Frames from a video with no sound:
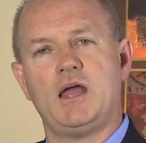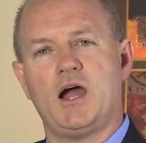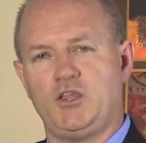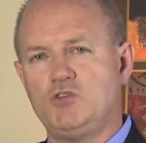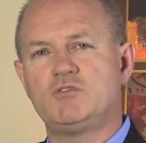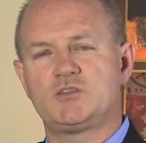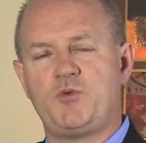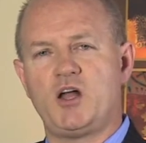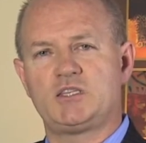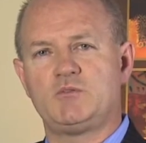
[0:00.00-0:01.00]
Are you
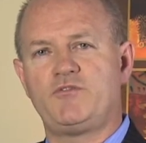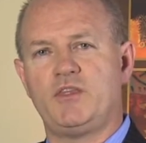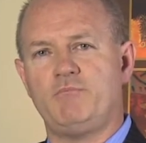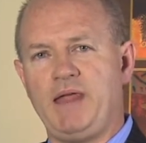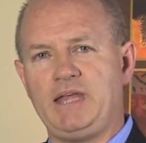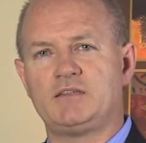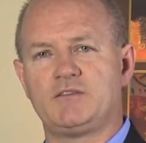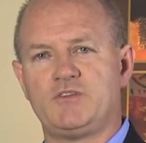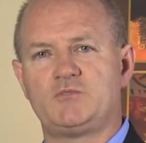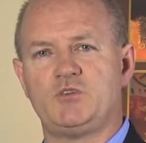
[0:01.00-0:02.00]
responsible for the maintenance
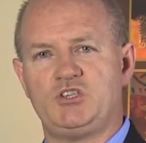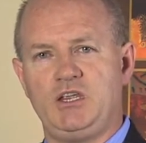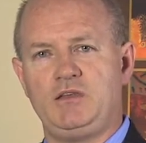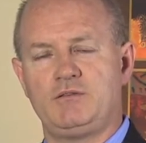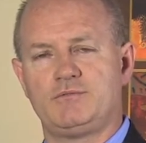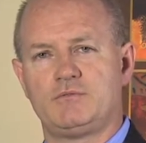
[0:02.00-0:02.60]
of this machine?